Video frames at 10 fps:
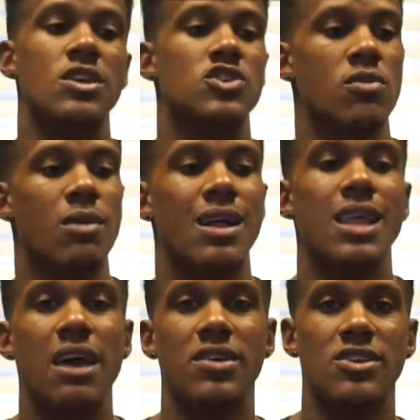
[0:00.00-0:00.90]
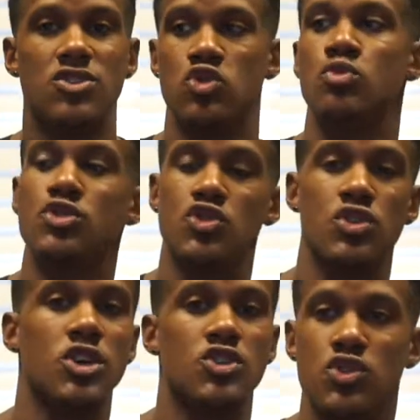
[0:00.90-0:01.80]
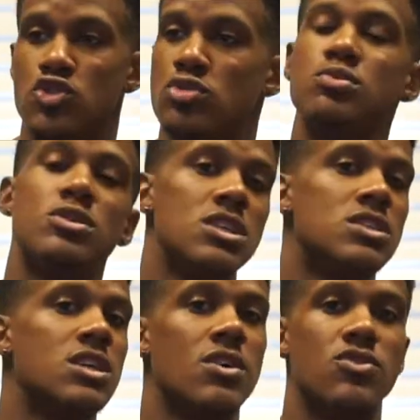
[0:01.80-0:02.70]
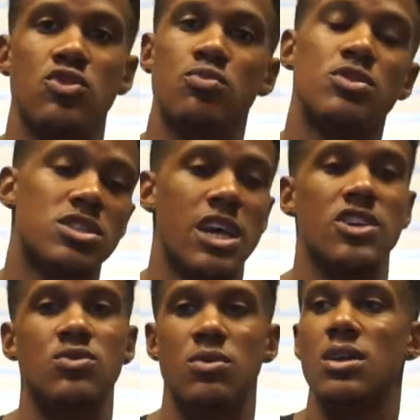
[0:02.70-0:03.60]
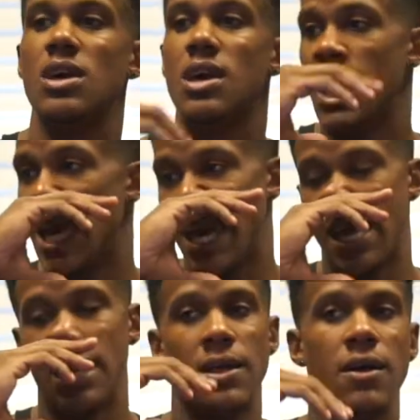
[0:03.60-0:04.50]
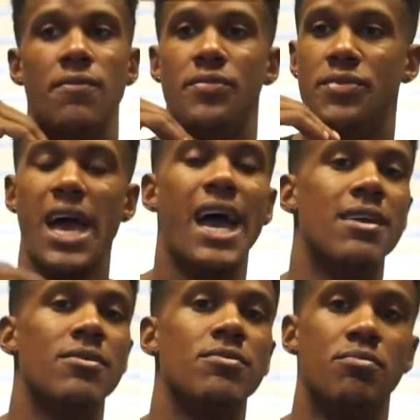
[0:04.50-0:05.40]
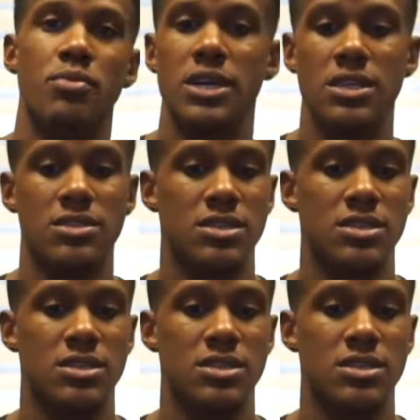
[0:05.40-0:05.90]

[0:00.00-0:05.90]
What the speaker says: So my life gets super structured, super detailed, super scheduled, and that breeds